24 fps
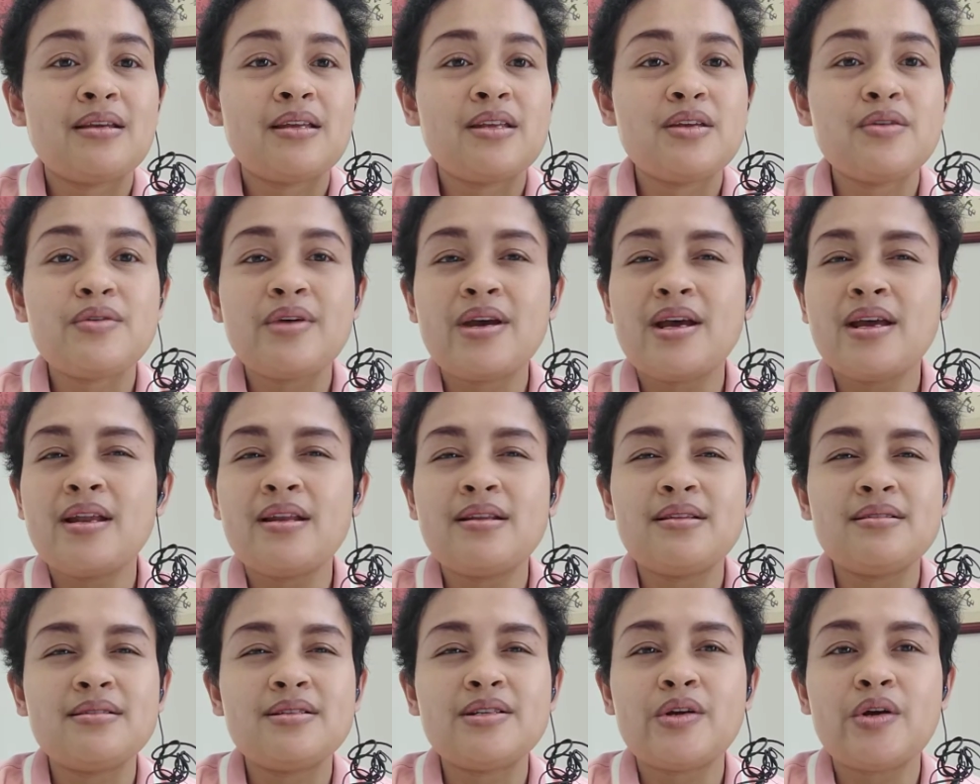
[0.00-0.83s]
you
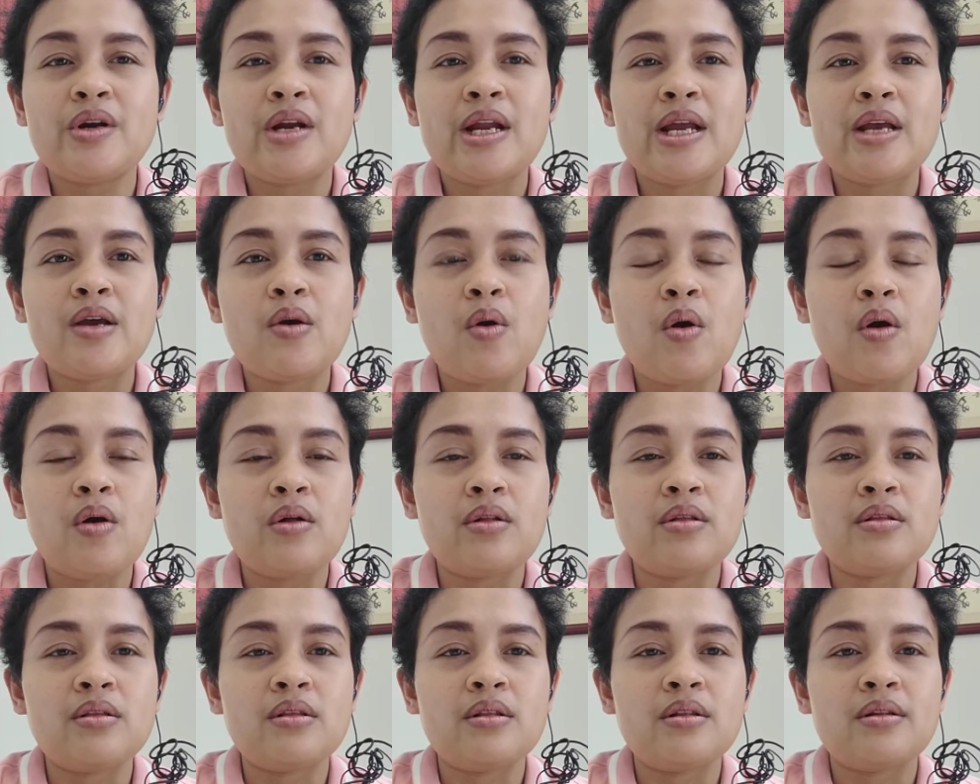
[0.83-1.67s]
can generally
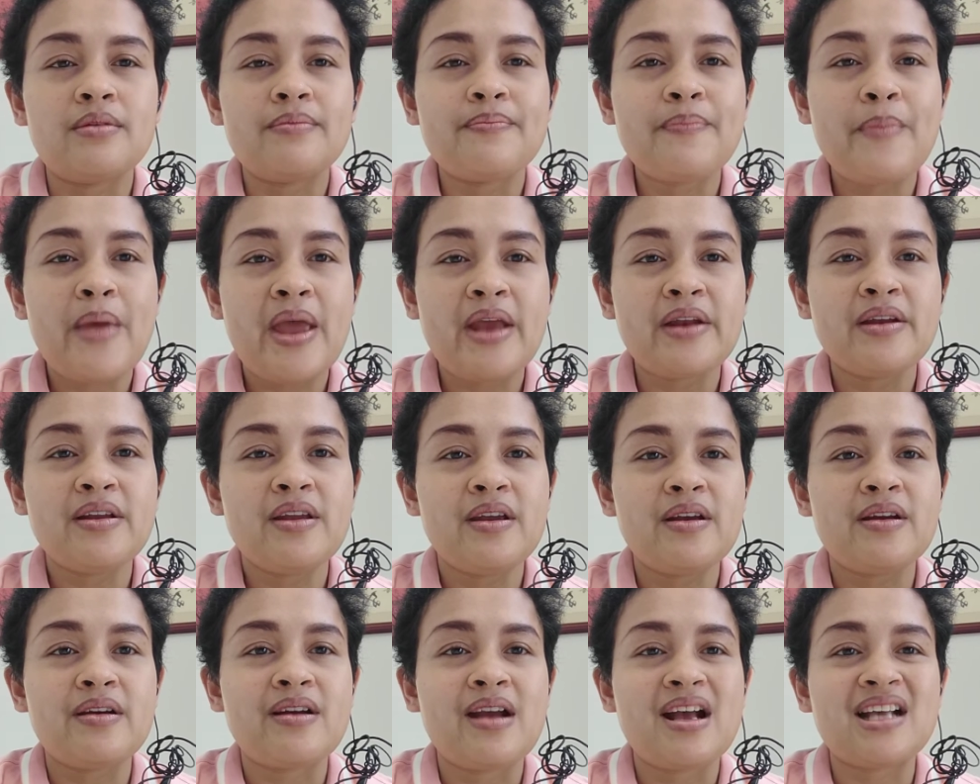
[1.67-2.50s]
call men
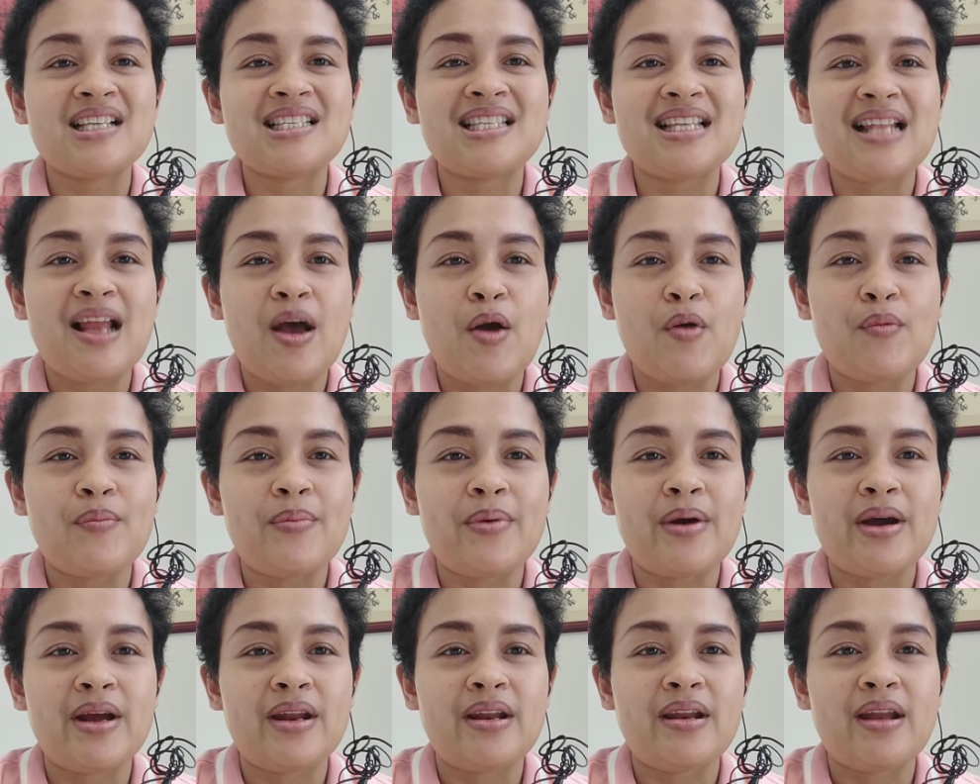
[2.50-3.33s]
here as
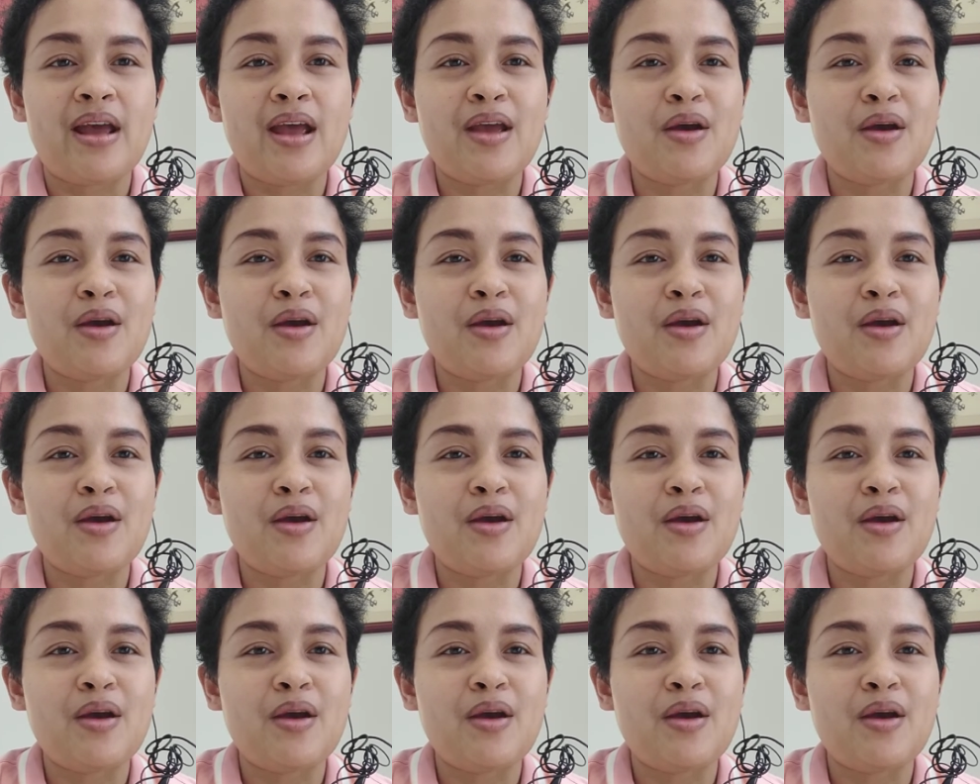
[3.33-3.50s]
laopan.